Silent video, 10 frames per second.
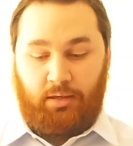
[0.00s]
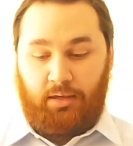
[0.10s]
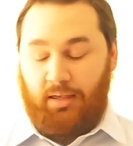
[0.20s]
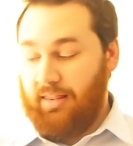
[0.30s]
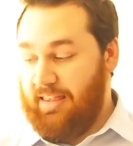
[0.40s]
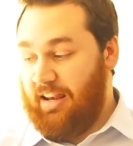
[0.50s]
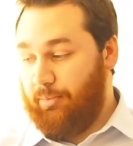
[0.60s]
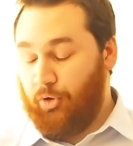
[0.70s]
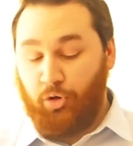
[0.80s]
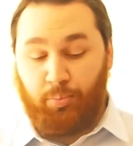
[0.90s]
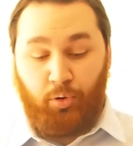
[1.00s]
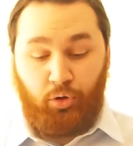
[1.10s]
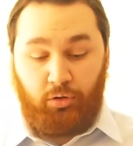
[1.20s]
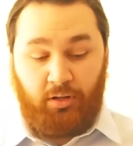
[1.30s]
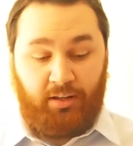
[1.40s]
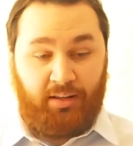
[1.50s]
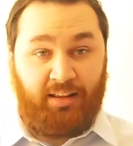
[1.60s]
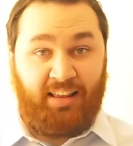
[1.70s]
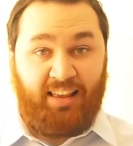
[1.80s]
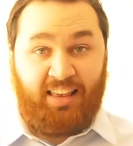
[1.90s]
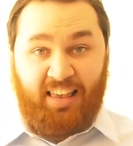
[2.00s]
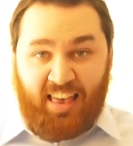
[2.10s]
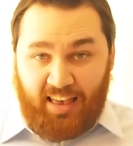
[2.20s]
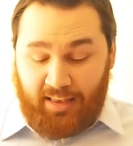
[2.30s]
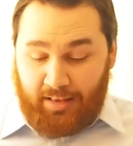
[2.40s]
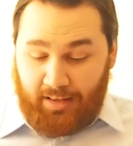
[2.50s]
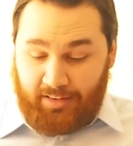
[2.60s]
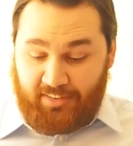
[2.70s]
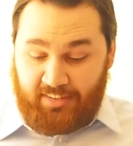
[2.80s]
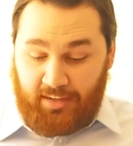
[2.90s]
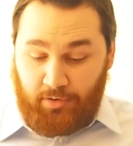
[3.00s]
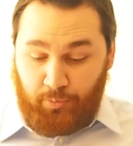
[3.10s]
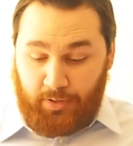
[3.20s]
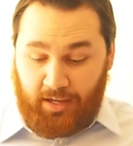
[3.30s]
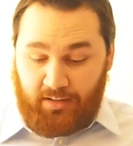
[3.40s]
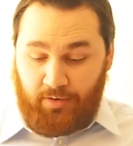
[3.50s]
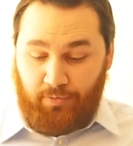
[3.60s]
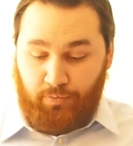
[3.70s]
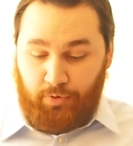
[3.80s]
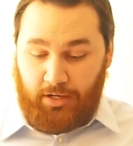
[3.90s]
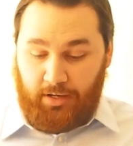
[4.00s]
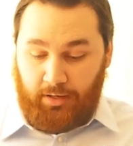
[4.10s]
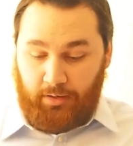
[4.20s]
And then I'm going to pull and see if we get a different reading.